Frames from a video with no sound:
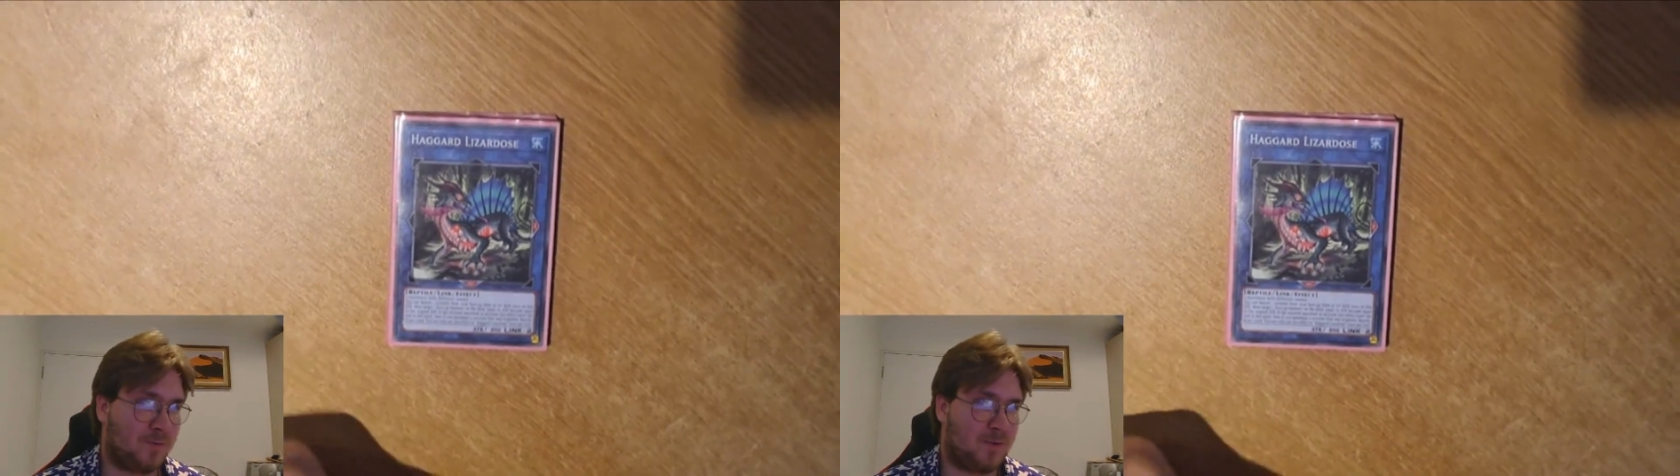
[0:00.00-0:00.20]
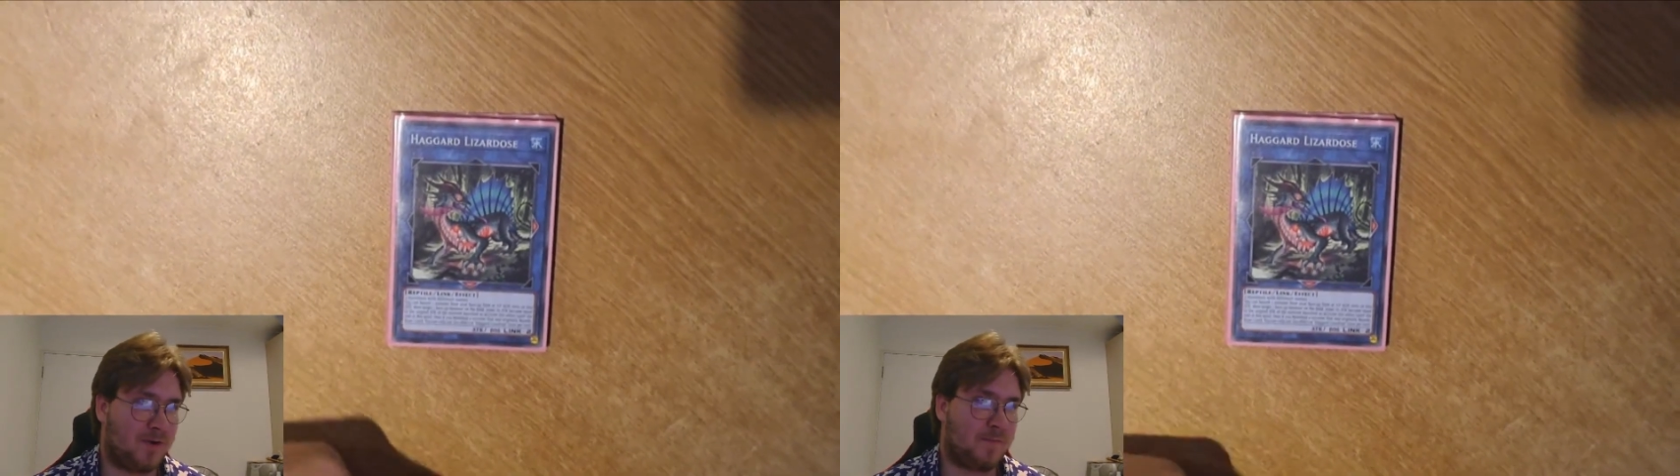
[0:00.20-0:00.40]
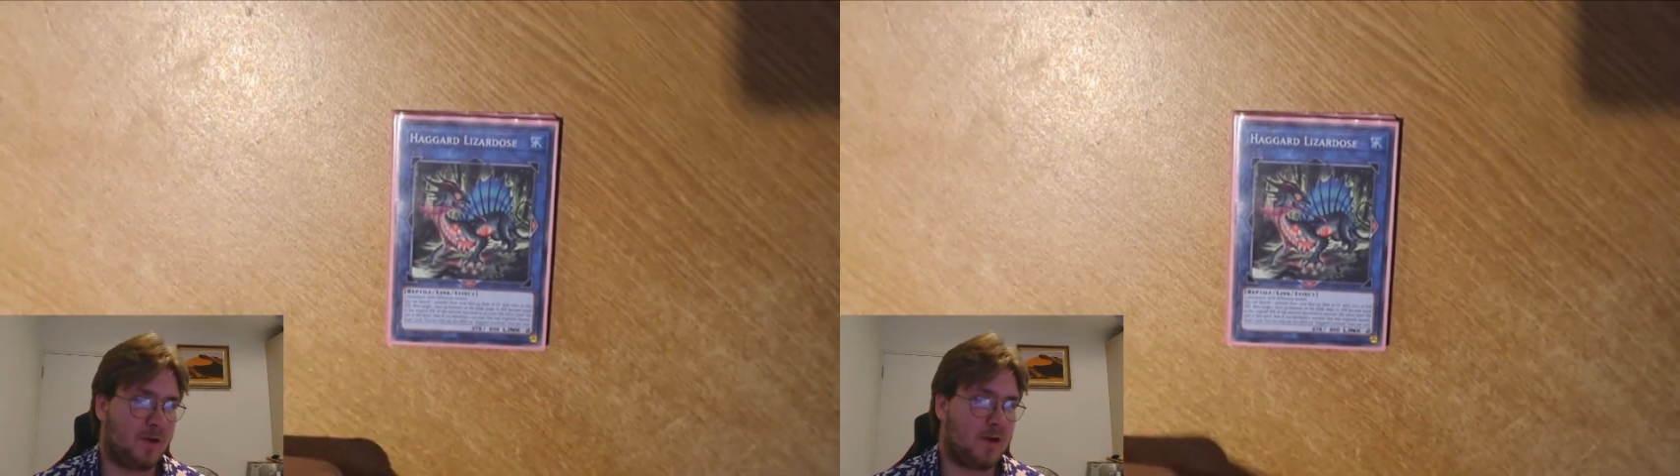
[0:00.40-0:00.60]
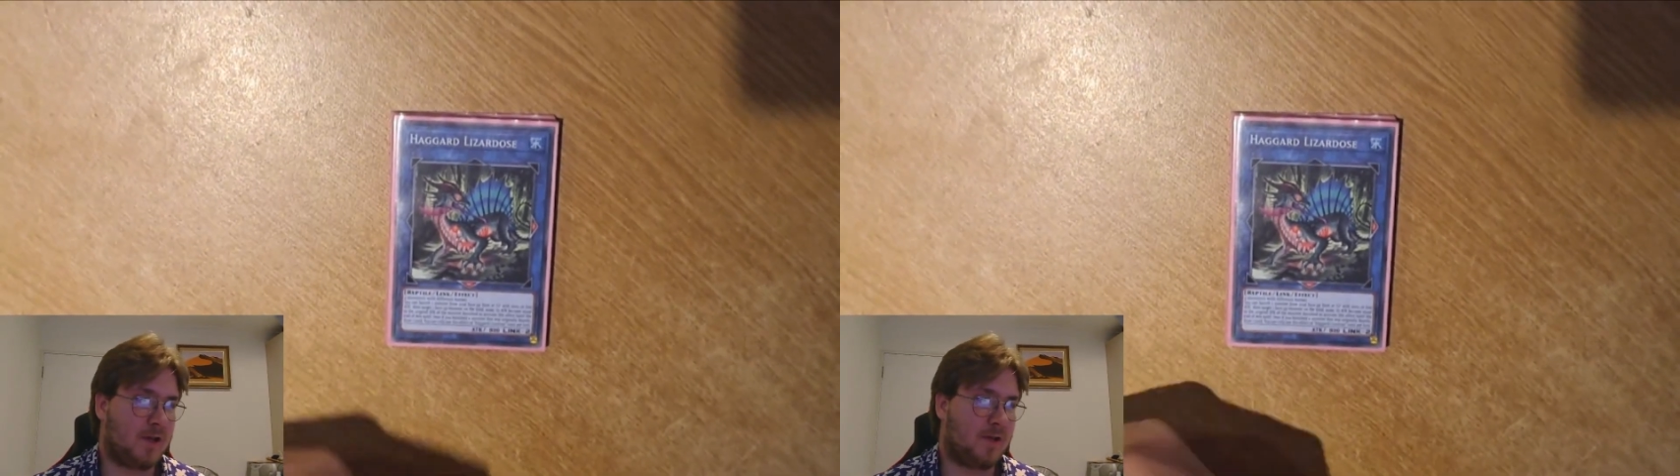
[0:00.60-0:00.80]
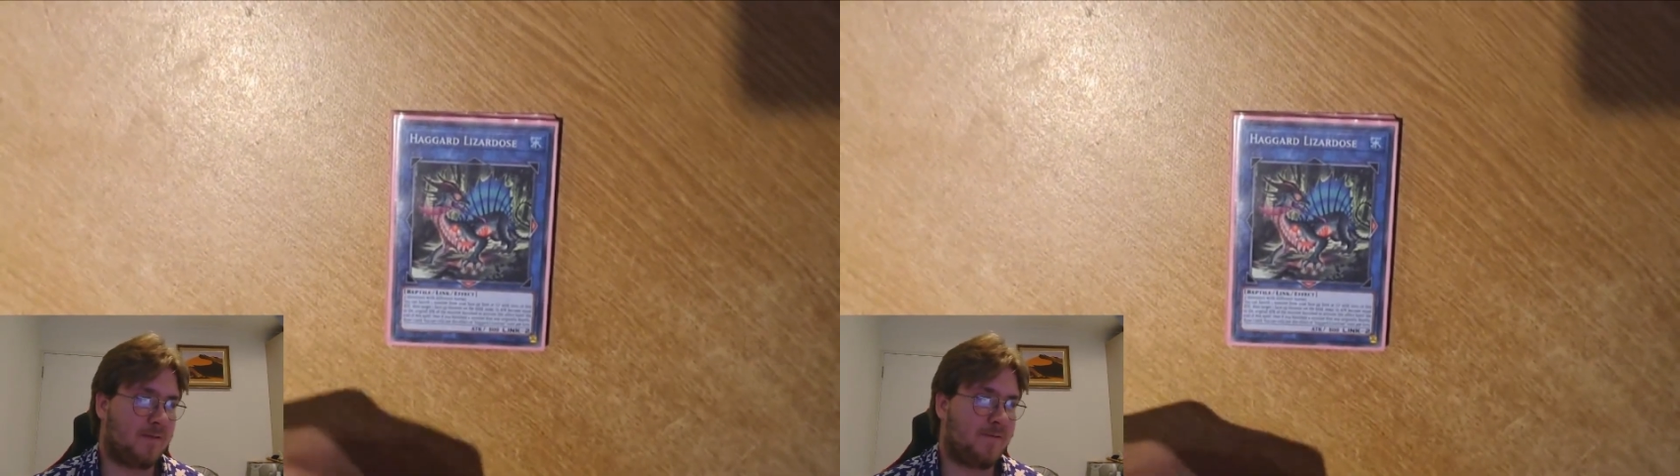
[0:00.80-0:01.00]
1
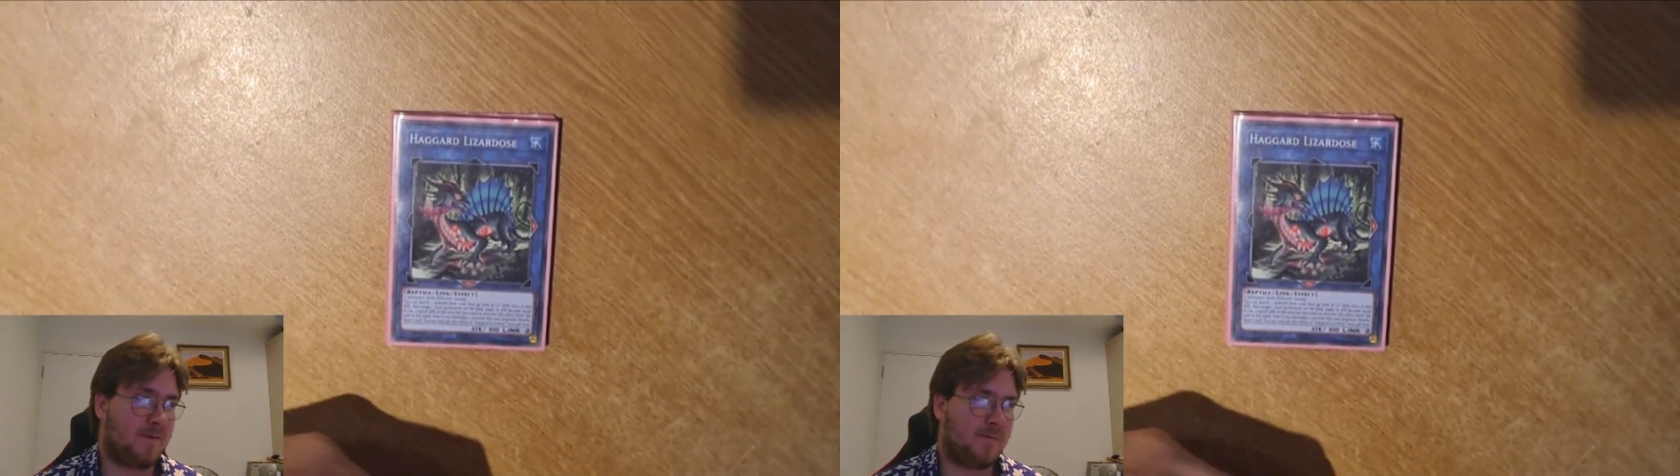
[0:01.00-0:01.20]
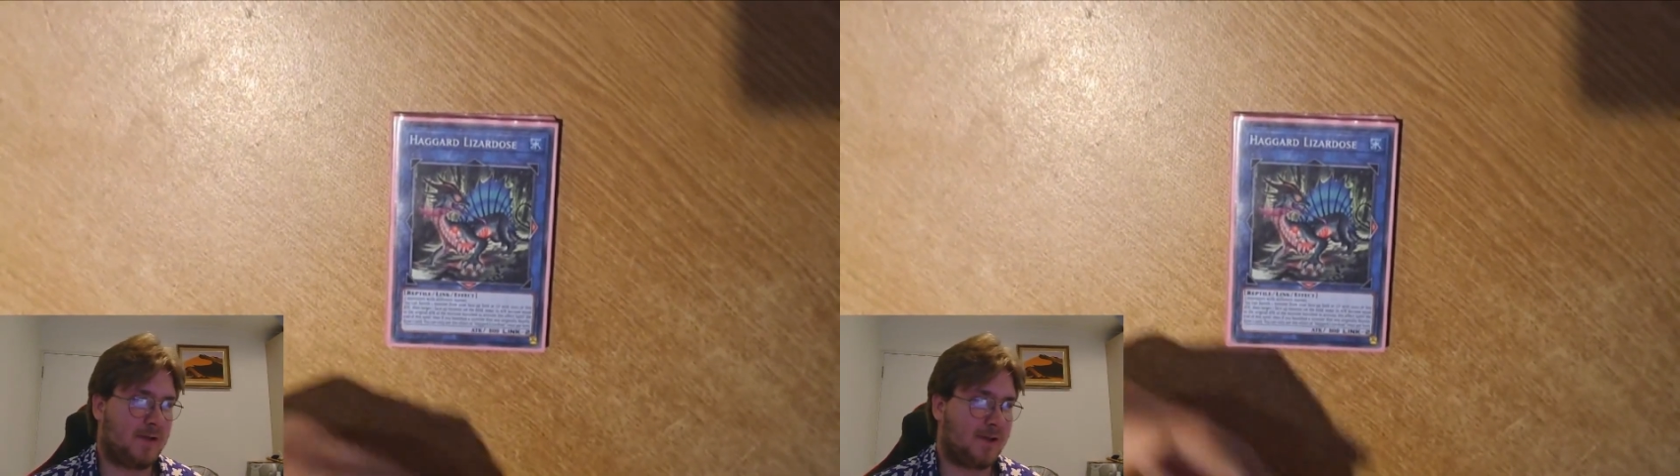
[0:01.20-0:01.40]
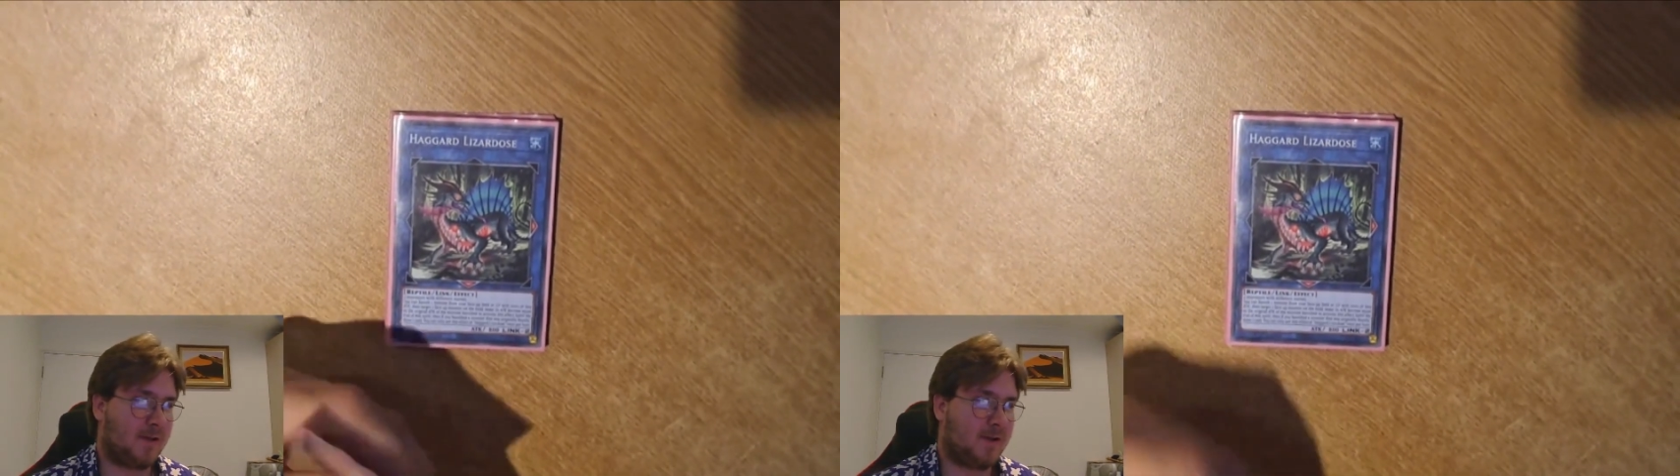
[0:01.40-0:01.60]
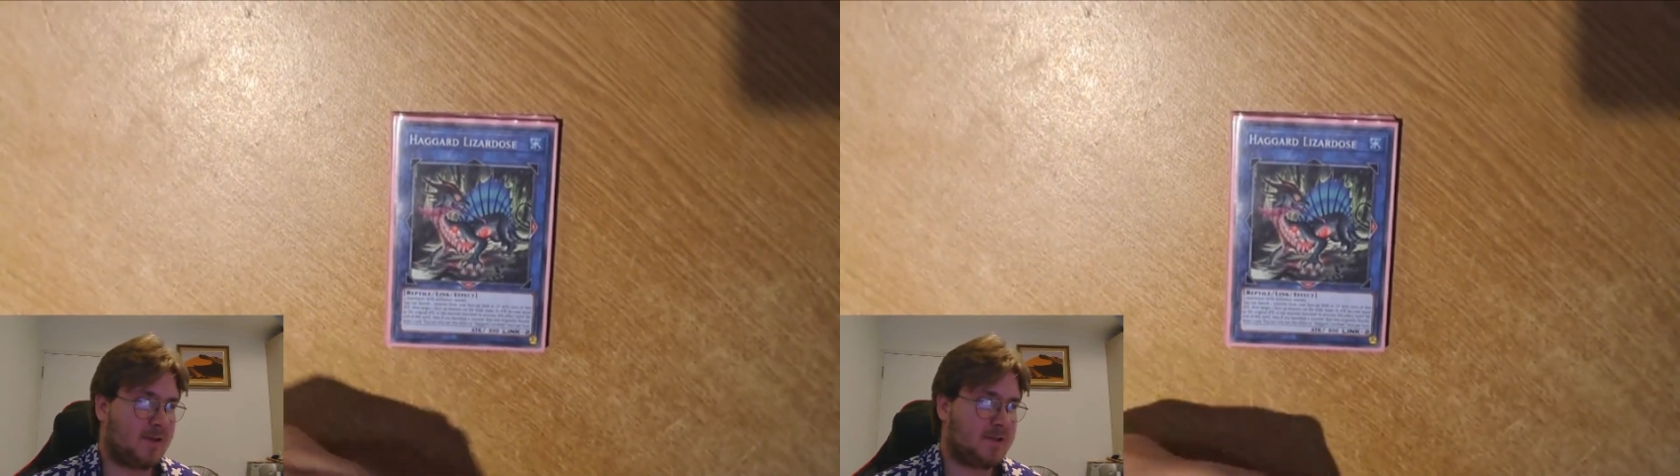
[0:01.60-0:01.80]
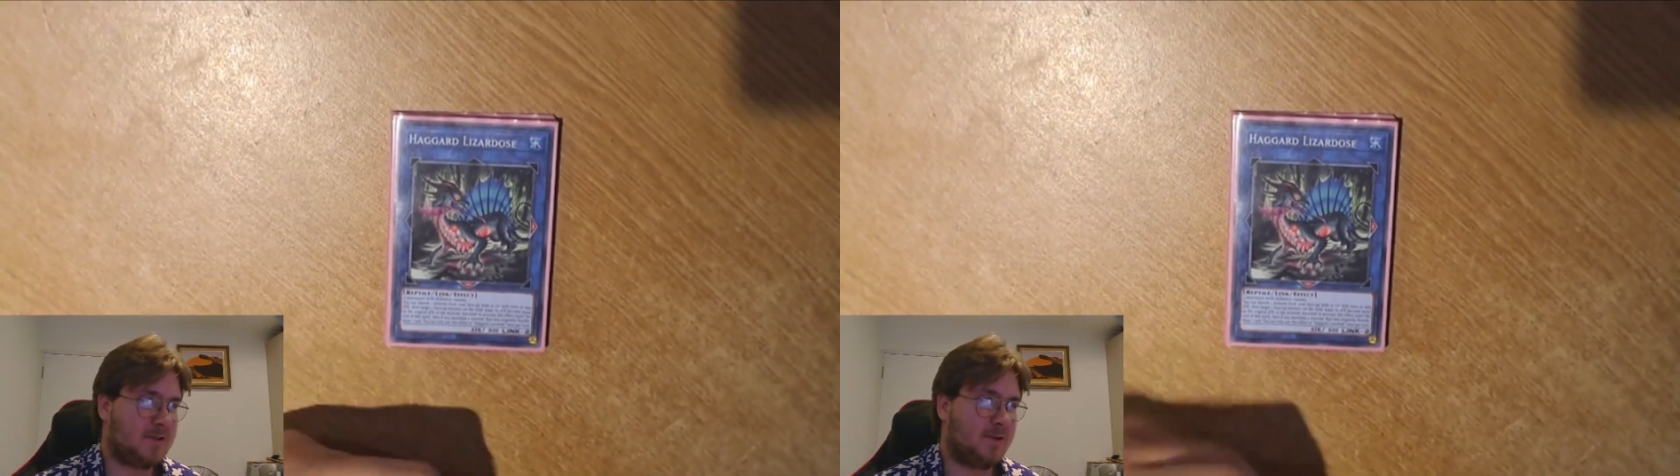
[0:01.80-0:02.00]
body from like the
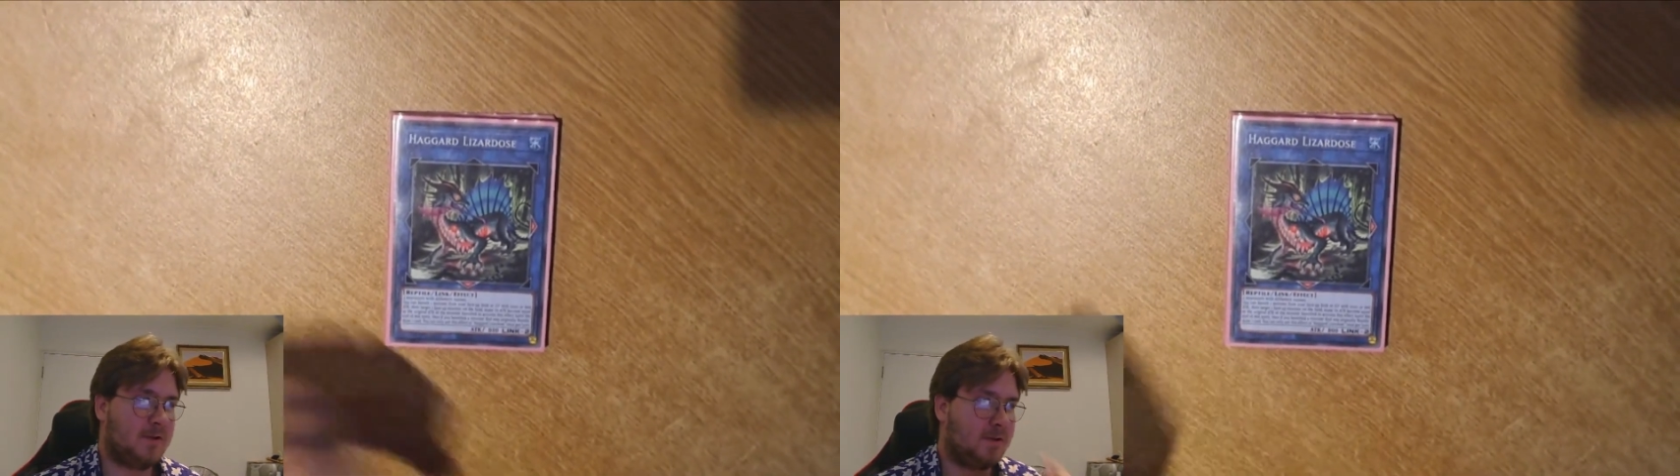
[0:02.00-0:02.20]
last turn,